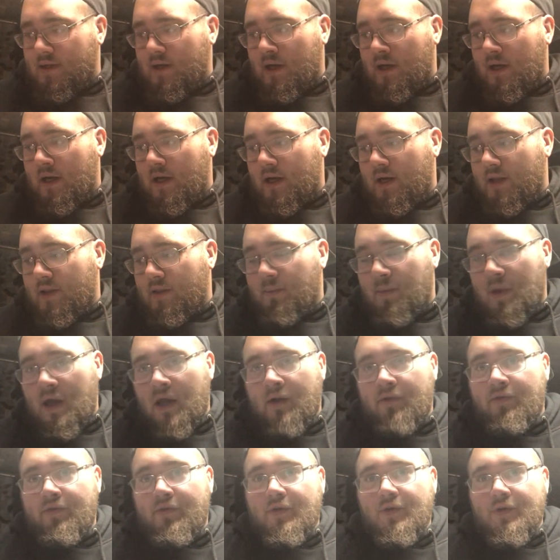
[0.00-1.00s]
the
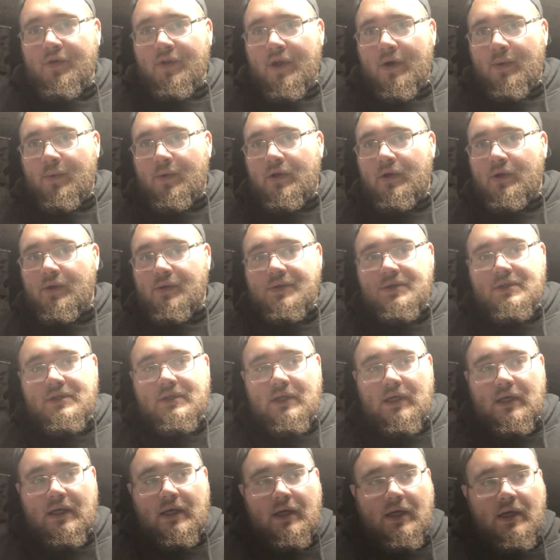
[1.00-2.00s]
manifold that we
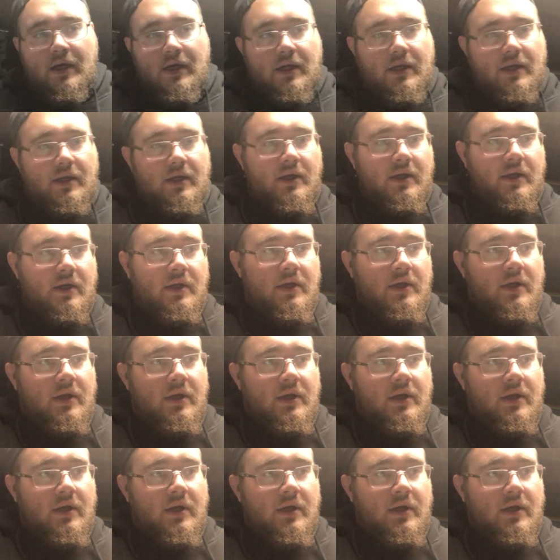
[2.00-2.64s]
used on